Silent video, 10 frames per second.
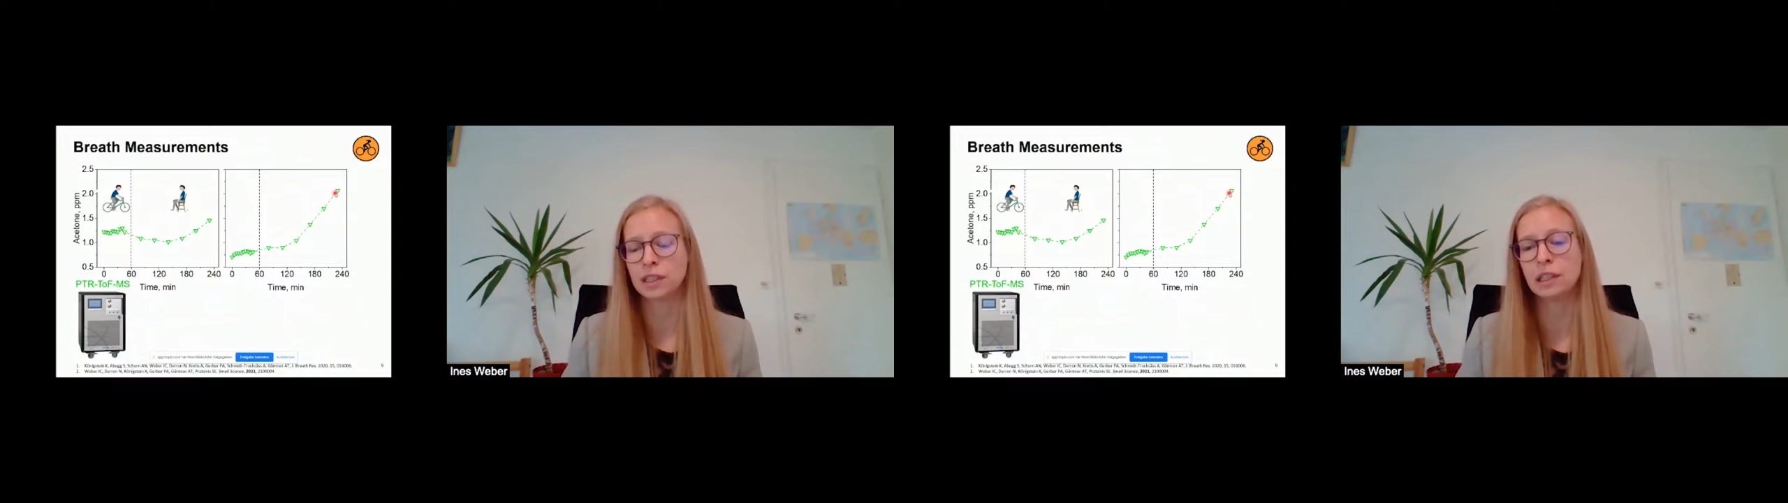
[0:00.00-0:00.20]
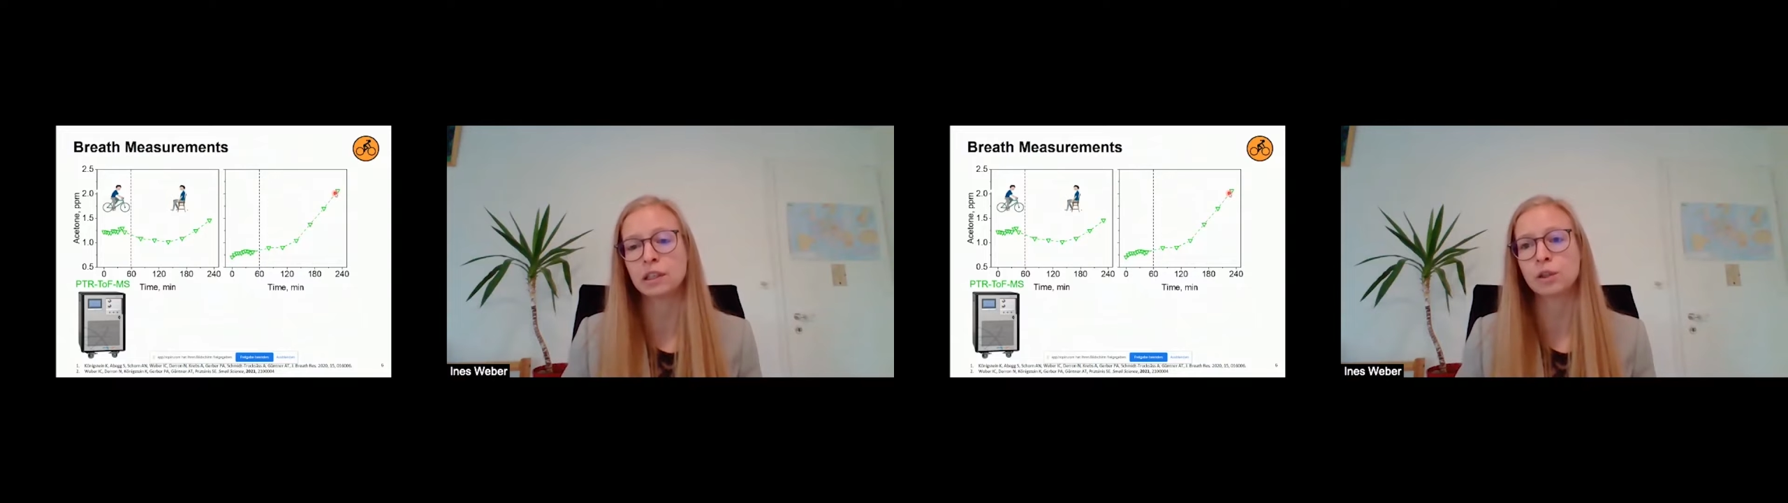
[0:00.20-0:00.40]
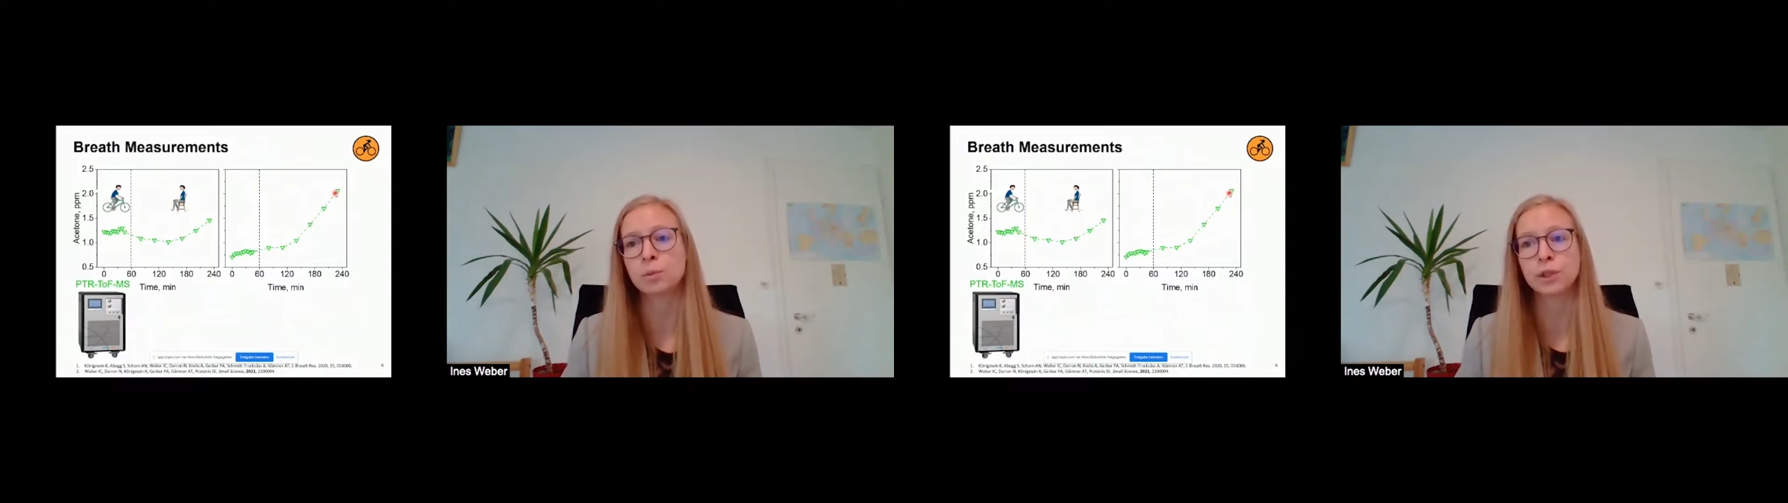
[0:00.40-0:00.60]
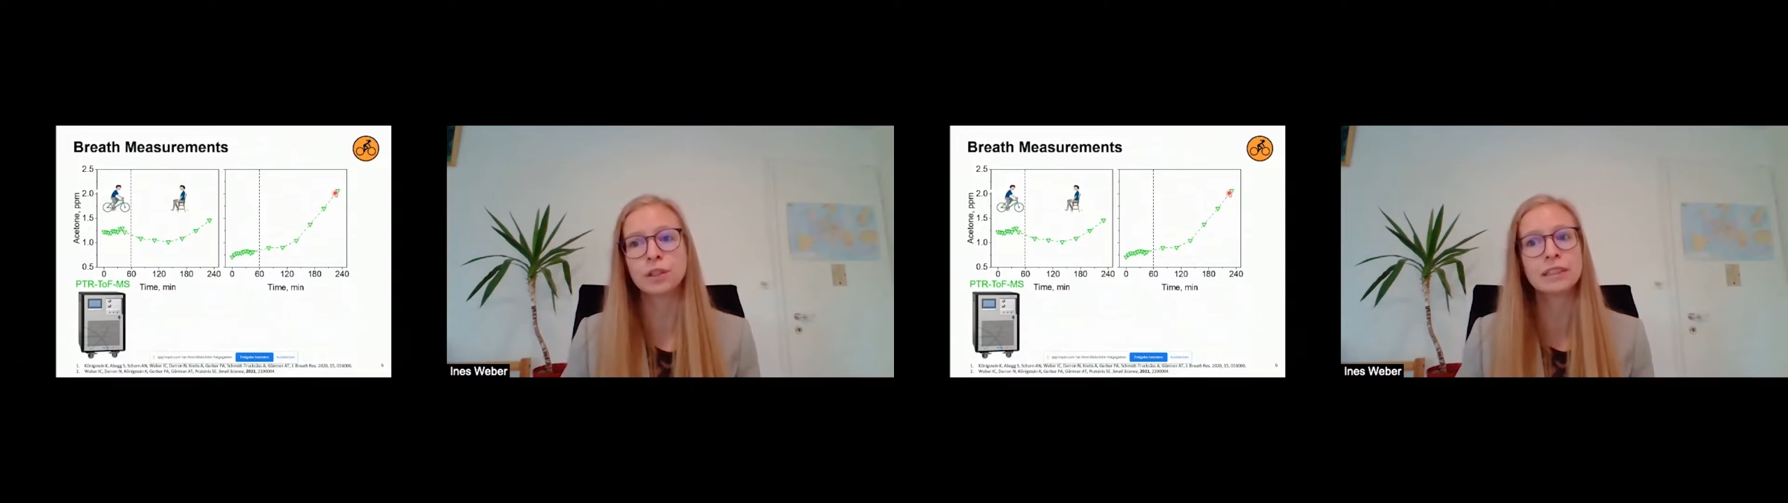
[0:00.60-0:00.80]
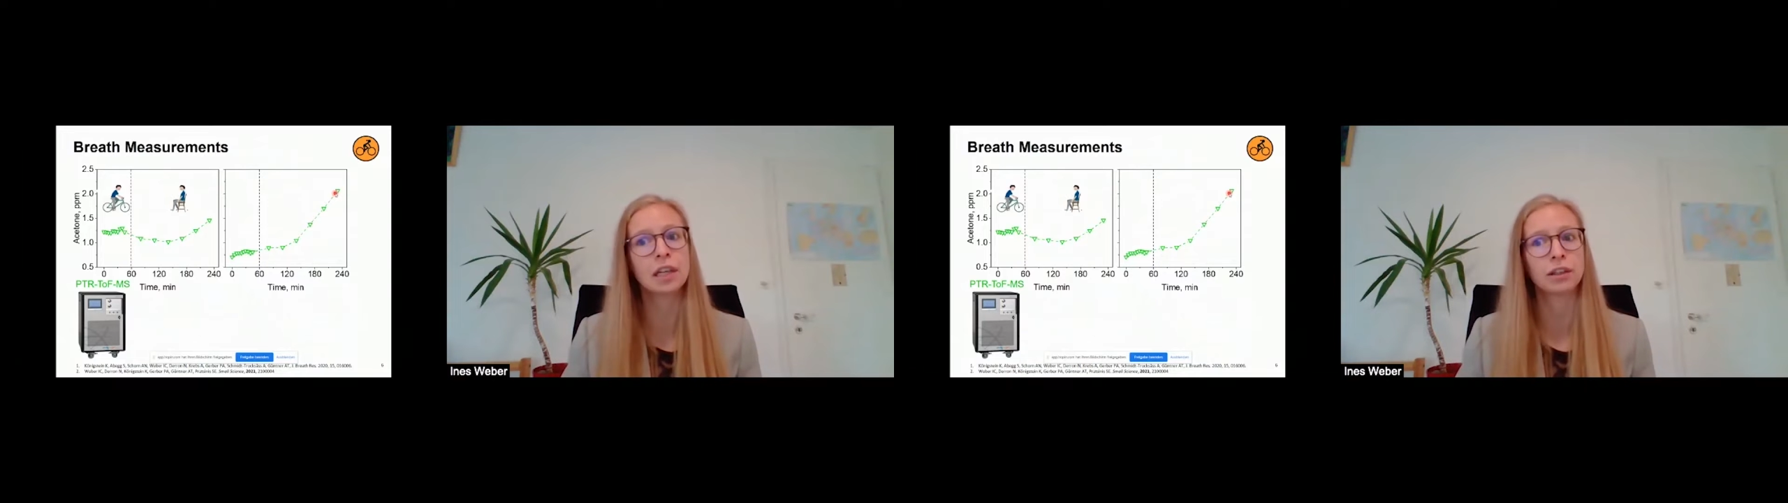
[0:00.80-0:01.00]
here
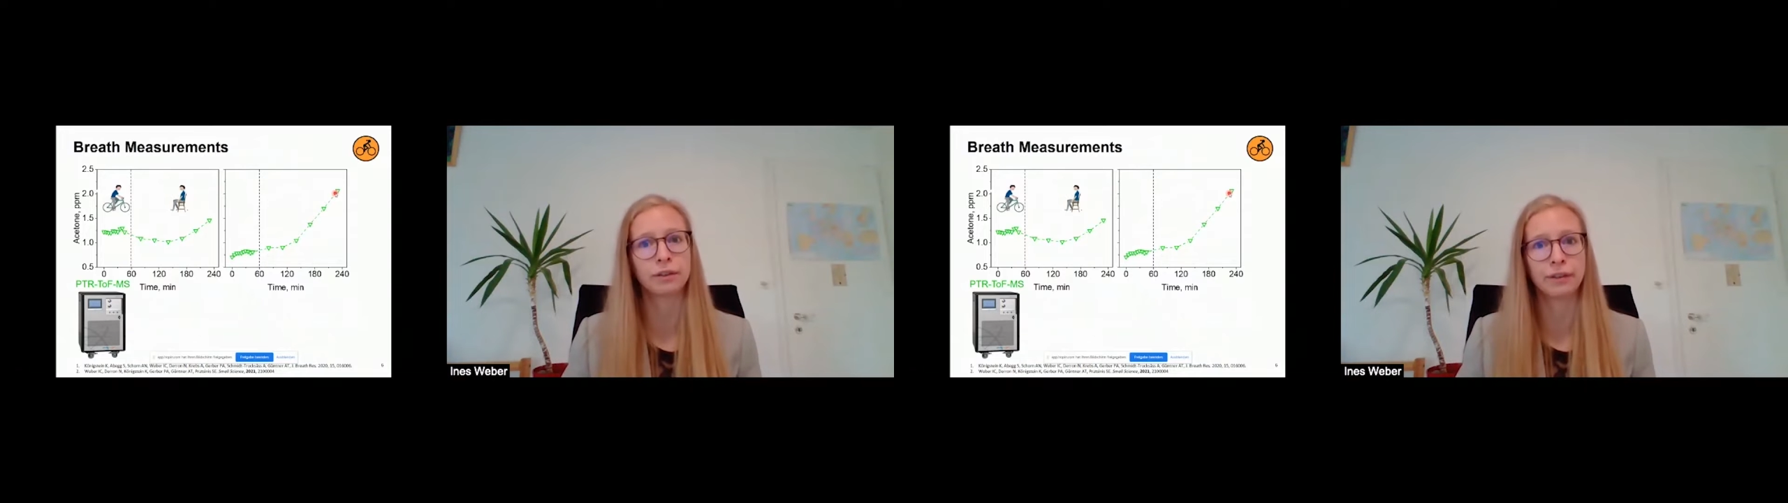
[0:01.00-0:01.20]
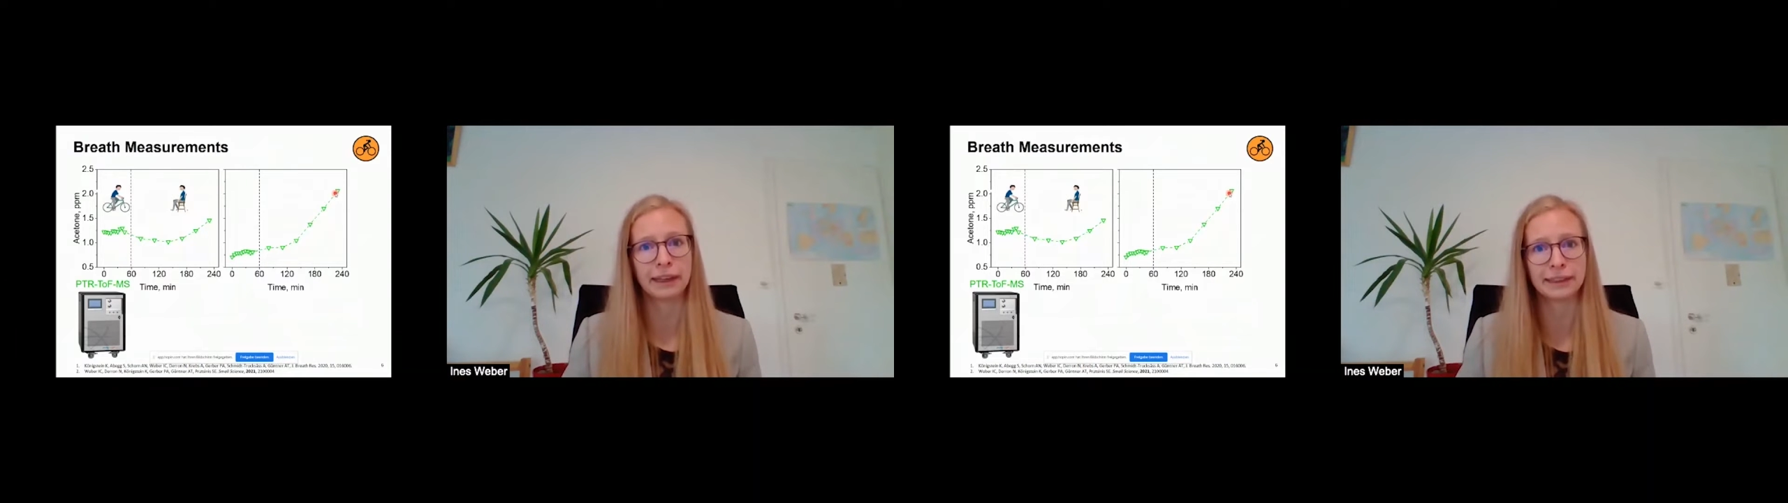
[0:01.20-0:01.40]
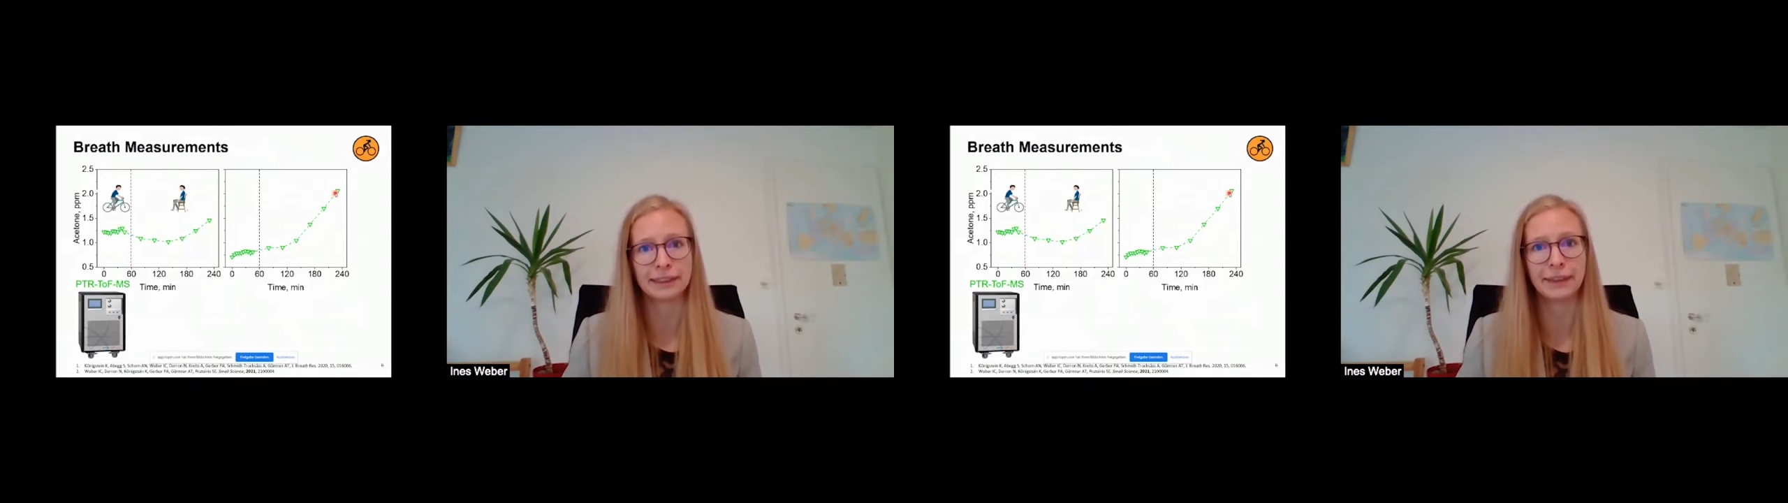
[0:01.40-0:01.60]
burned a lot of fat